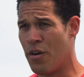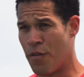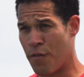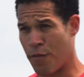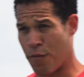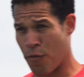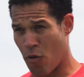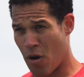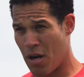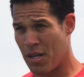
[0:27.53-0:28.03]

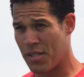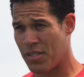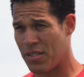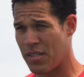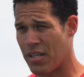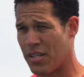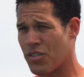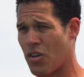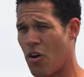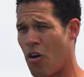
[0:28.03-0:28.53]
For us,
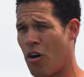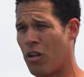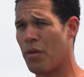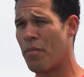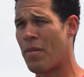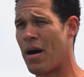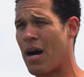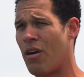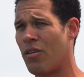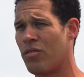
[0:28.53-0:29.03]
it's all
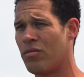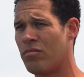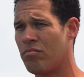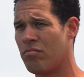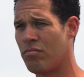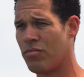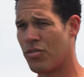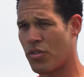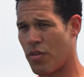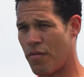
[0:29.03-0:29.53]
about
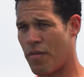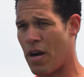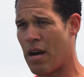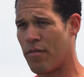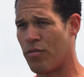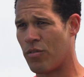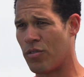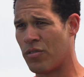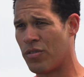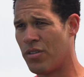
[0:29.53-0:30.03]
survival.